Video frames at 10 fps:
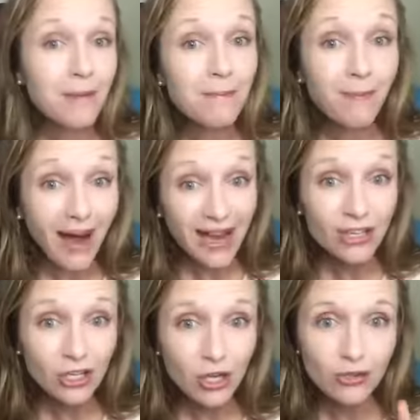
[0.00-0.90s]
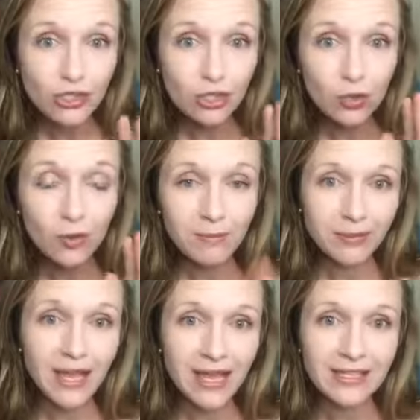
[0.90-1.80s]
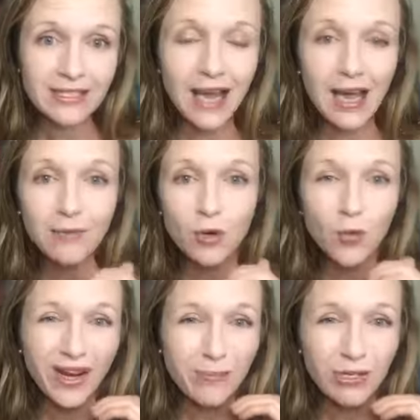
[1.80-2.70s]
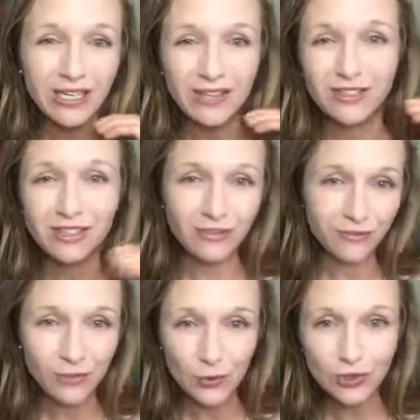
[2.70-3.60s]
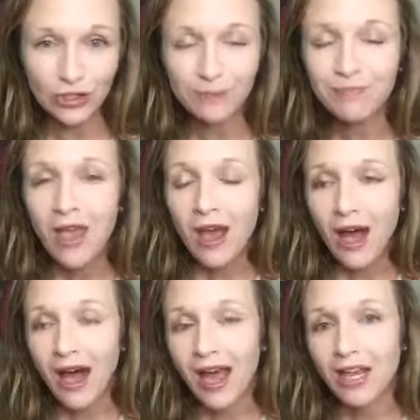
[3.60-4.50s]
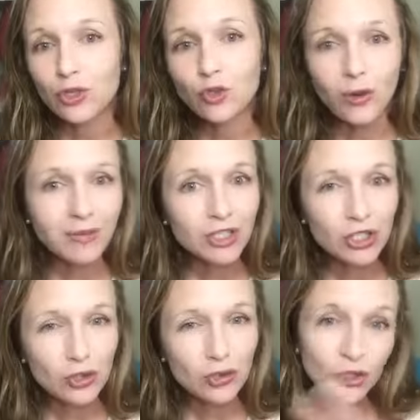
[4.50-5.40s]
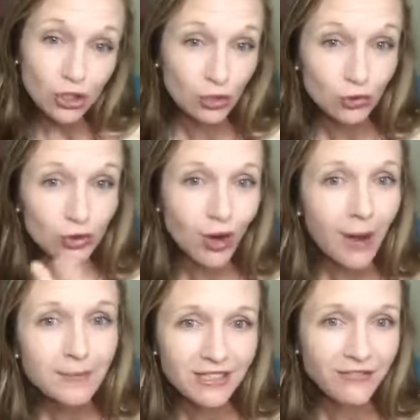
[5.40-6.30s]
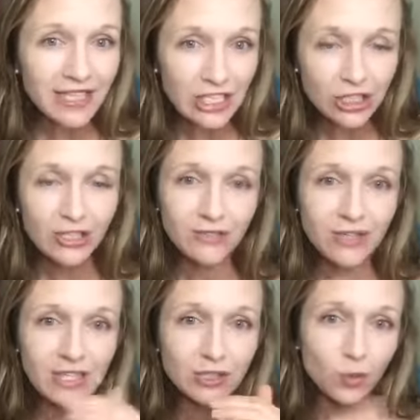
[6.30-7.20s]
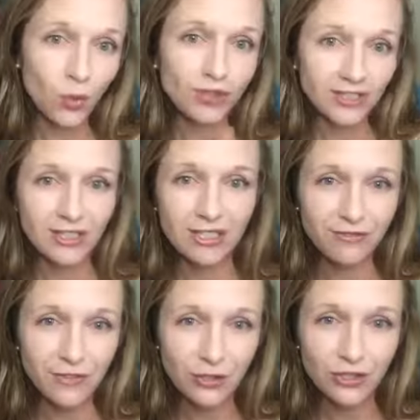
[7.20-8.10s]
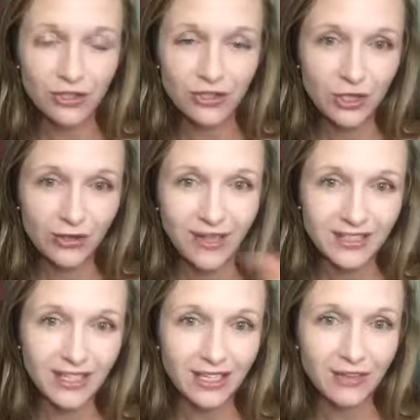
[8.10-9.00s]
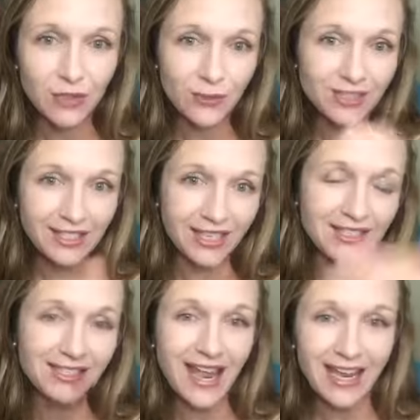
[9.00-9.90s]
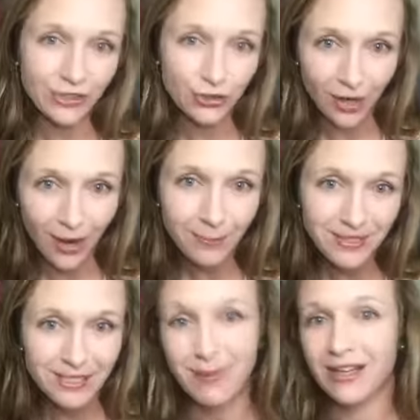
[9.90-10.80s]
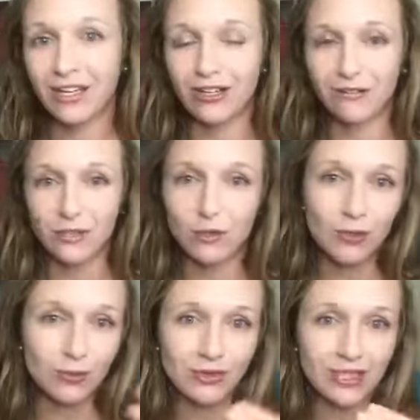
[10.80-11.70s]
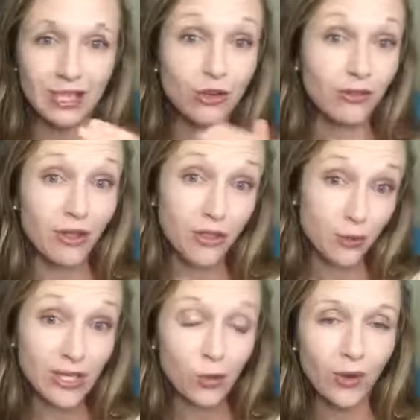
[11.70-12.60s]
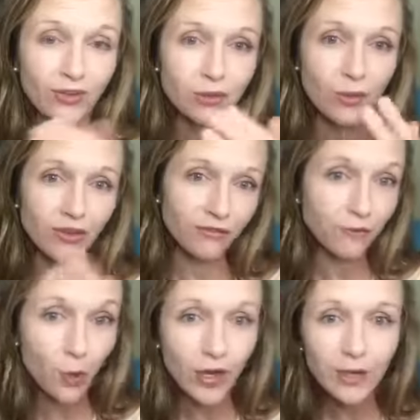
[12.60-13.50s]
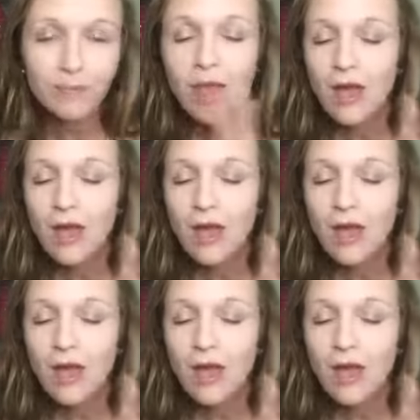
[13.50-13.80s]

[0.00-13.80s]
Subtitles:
my go-to blend, when I put it in the diffuser, I normally do 2 drops of each of these oils in the diffuser, so that's going to give you 6 to 8 drops, depending on if you use either the 3 oils or the 4,